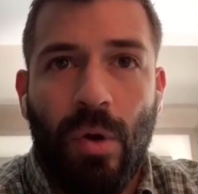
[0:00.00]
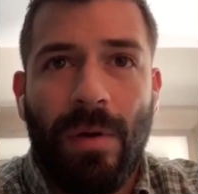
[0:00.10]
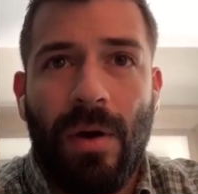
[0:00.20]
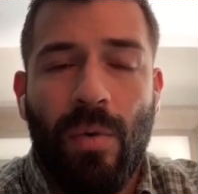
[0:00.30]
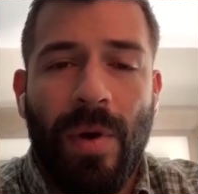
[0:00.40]
the
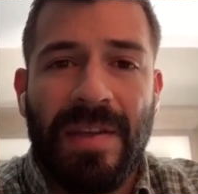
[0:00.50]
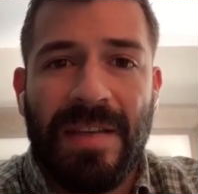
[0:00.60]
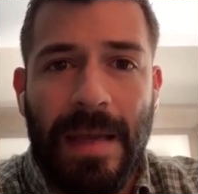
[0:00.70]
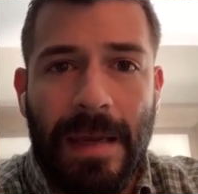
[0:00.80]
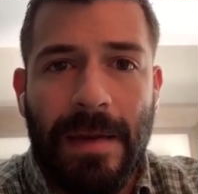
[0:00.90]
local
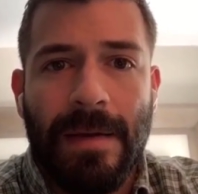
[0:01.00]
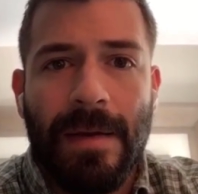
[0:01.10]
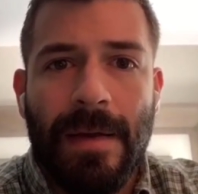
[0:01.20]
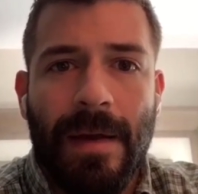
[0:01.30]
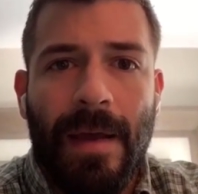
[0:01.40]
cuisine
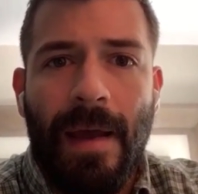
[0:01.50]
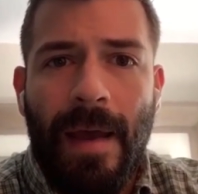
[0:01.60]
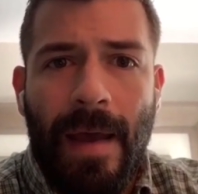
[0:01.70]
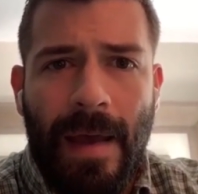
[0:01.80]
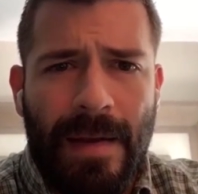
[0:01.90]

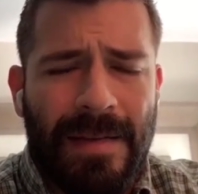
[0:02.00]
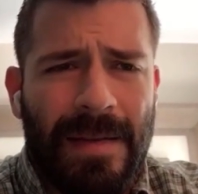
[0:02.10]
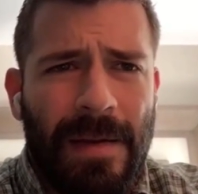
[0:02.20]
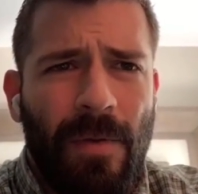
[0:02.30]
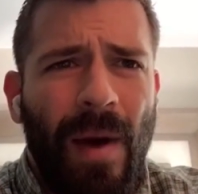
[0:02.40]
and
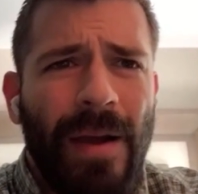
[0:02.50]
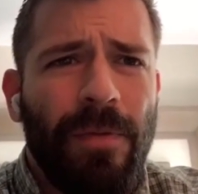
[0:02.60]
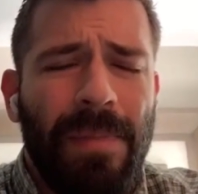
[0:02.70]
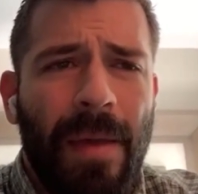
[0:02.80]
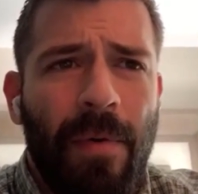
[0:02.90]
see why do
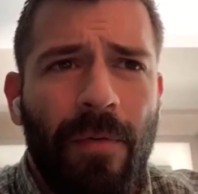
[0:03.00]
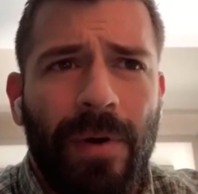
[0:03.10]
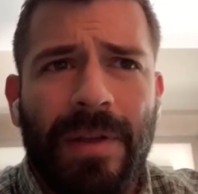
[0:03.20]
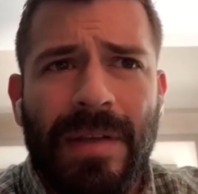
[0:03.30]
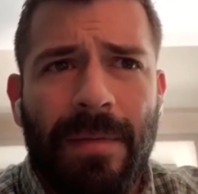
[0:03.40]
people,
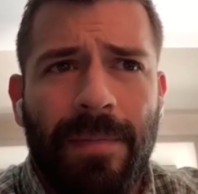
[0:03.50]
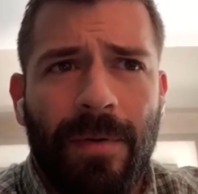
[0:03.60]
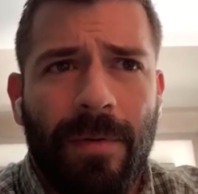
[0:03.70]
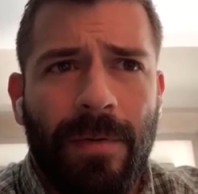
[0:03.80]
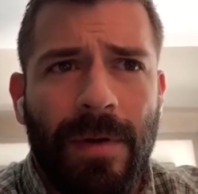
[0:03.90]
for
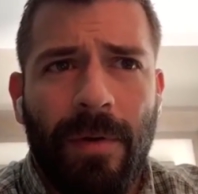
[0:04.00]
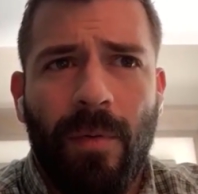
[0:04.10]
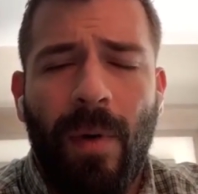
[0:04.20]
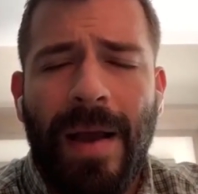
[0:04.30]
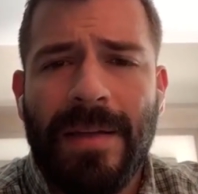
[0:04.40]
example,
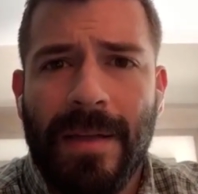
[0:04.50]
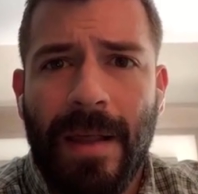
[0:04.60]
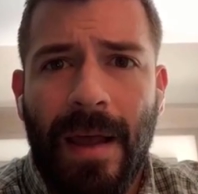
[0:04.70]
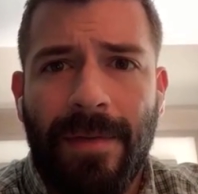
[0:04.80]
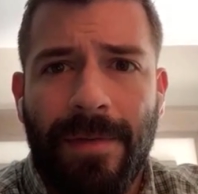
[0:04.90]
why is
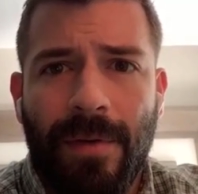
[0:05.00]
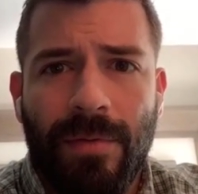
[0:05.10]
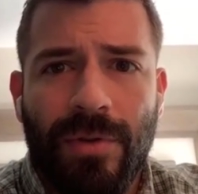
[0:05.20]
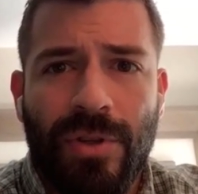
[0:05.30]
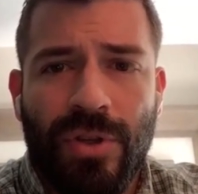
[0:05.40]
Thai
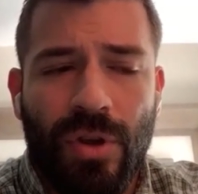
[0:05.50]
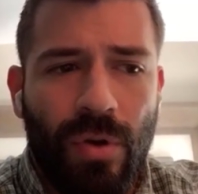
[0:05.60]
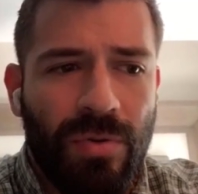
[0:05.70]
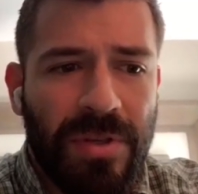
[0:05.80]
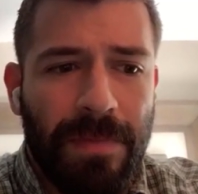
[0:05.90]
food
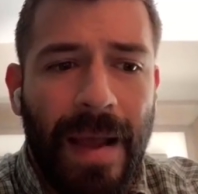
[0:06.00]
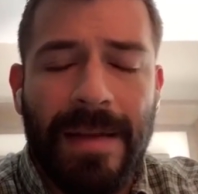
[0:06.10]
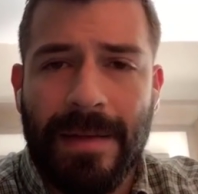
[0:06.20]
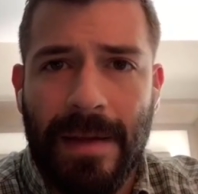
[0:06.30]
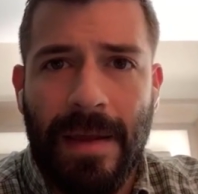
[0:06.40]
so
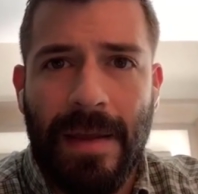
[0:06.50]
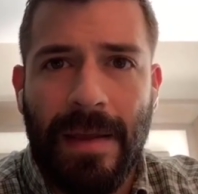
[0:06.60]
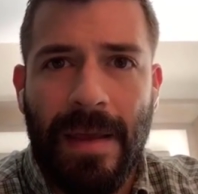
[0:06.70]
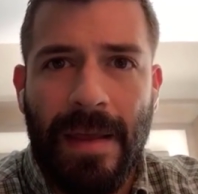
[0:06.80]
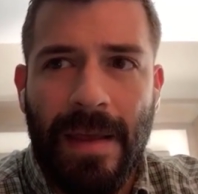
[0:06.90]

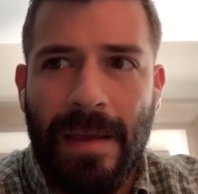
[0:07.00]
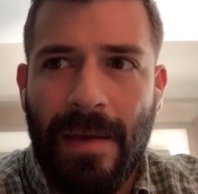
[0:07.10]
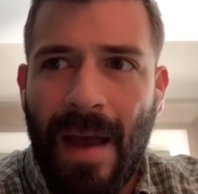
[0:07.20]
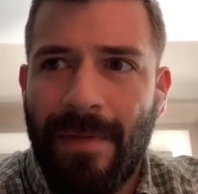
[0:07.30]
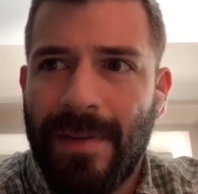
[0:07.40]
spicy?
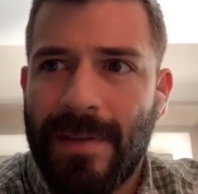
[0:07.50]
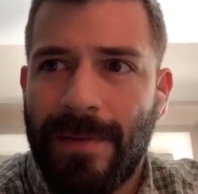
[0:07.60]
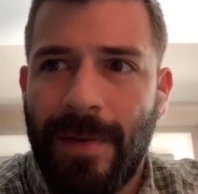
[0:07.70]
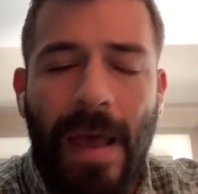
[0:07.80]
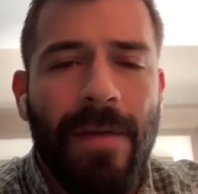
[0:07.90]
You have this
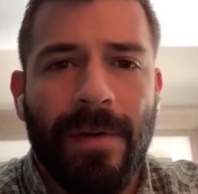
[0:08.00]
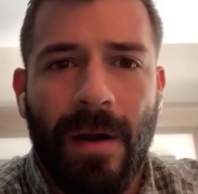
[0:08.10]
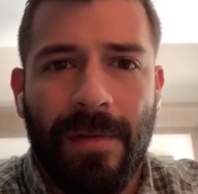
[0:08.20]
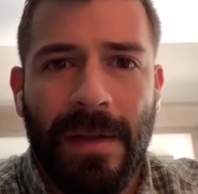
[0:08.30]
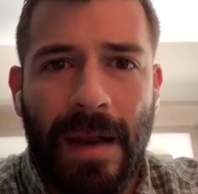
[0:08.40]
flavor
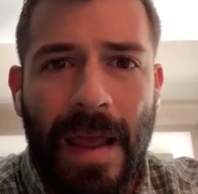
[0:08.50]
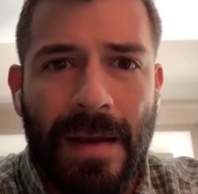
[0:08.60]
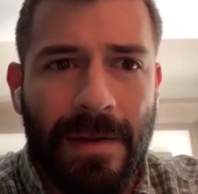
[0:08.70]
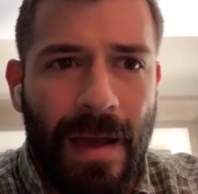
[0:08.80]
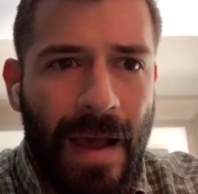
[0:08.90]
of the
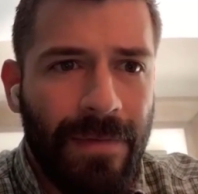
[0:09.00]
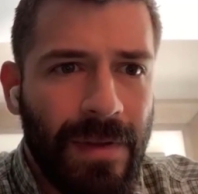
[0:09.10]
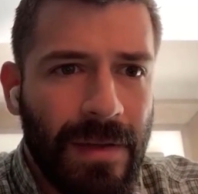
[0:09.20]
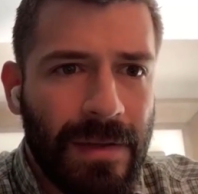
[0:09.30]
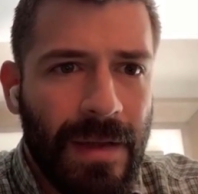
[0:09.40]
land. You have
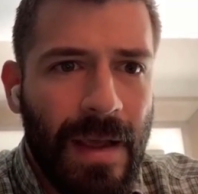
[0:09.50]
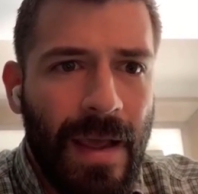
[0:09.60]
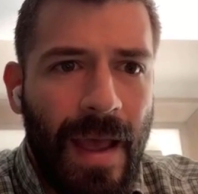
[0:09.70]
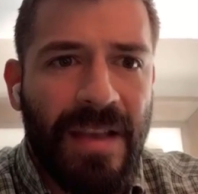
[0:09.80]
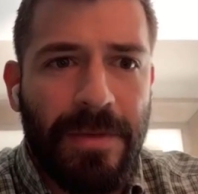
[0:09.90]
this
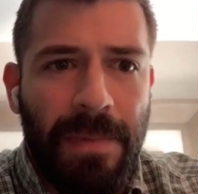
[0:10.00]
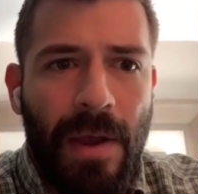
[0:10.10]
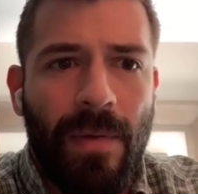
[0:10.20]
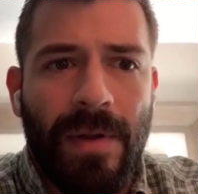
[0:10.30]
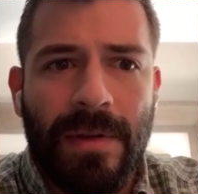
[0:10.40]

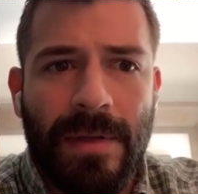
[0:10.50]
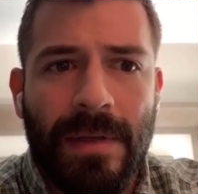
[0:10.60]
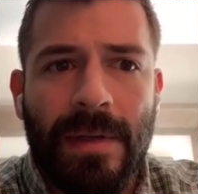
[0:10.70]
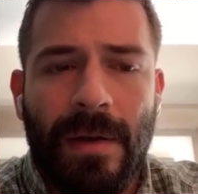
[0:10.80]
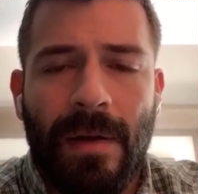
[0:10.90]

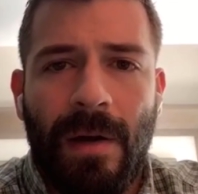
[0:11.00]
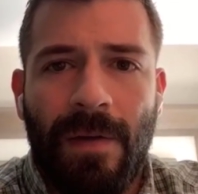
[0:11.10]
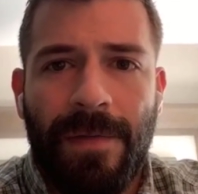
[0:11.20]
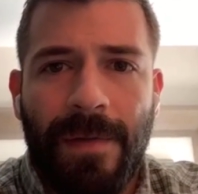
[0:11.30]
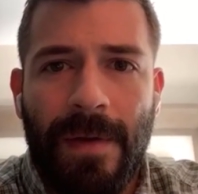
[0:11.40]
experience
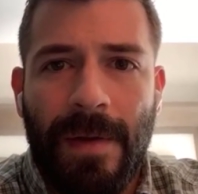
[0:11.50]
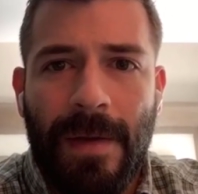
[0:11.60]
of